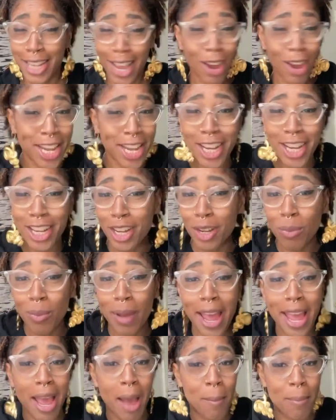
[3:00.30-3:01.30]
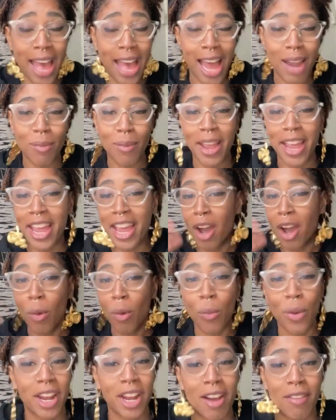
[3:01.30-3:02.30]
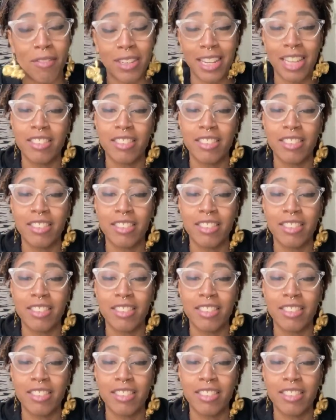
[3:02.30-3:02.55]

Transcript: in a good way, a bad way, or whatever.